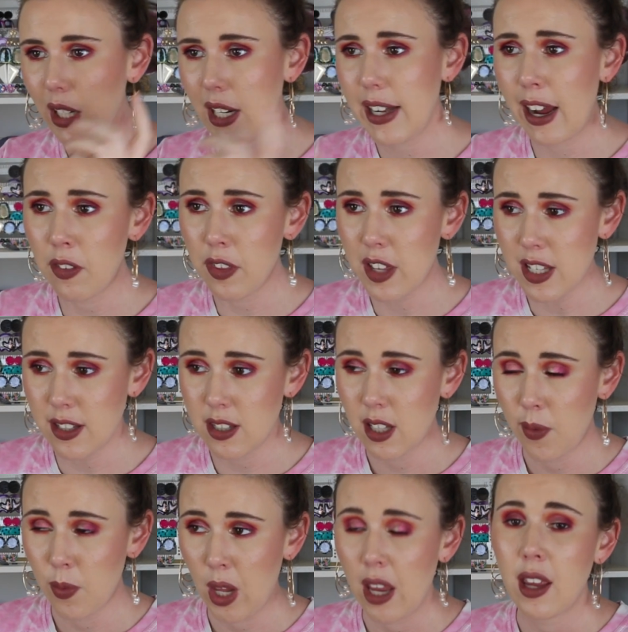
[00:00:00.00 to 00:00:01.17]
Now this
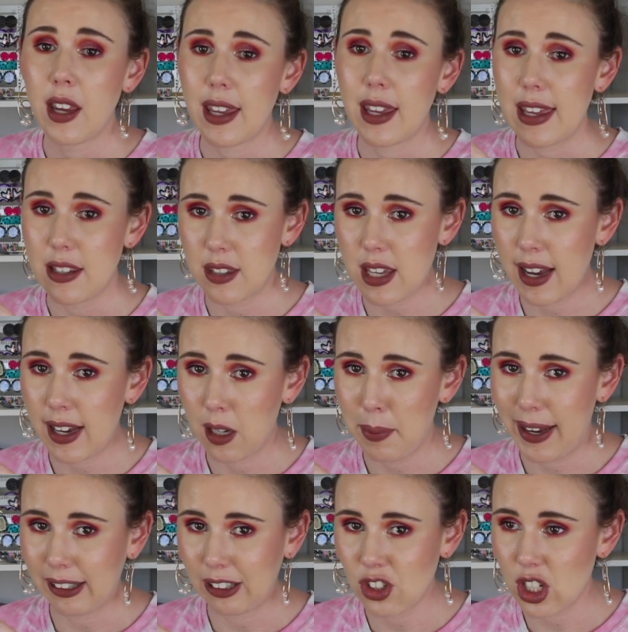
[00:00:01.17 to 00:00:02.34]
is the outer
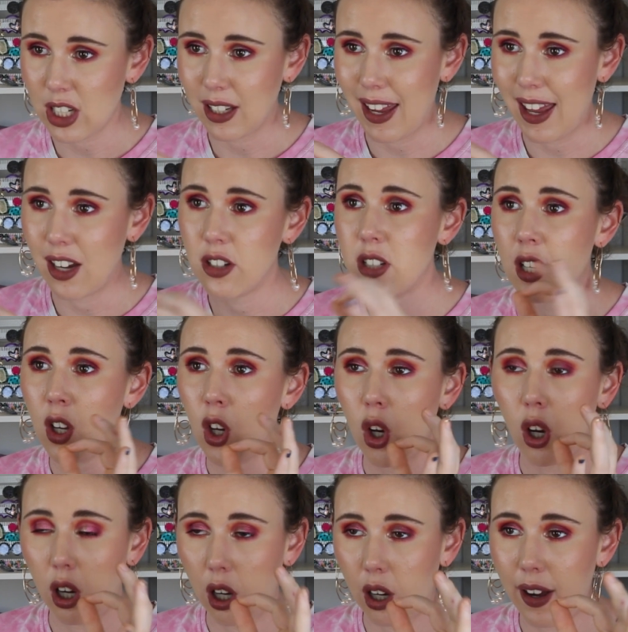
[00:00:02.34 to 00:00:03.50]
packaging and
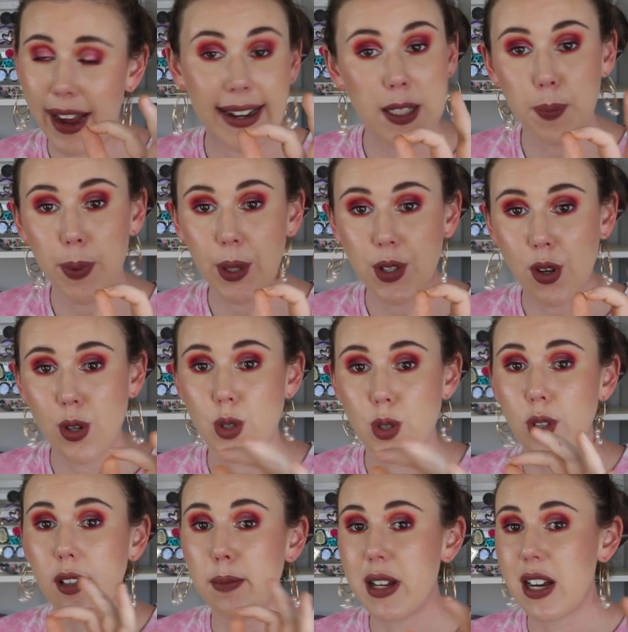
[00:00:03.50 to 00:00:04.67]
oh, as per
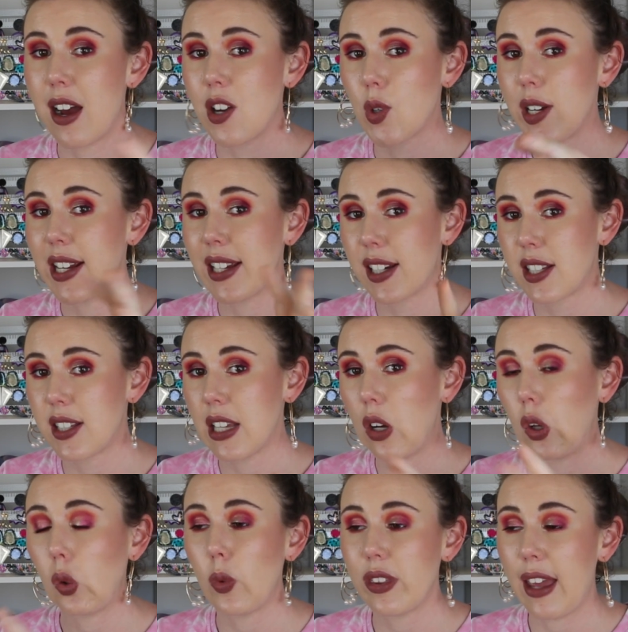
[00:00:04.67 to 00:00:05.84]
usual, Menagerie
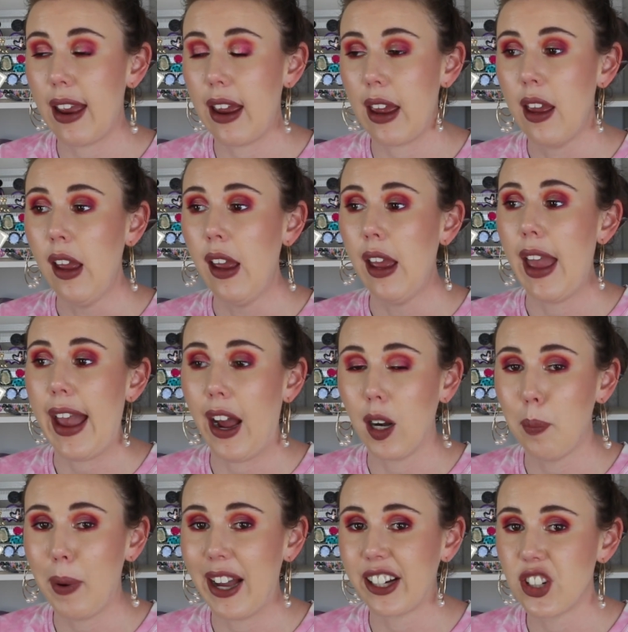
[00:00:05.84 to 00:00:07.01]
excel with their outer
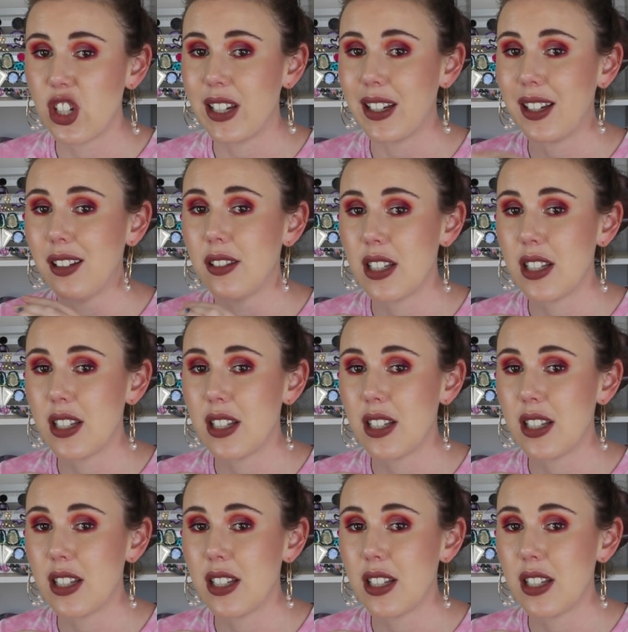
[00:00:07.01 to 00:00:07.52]
packaging.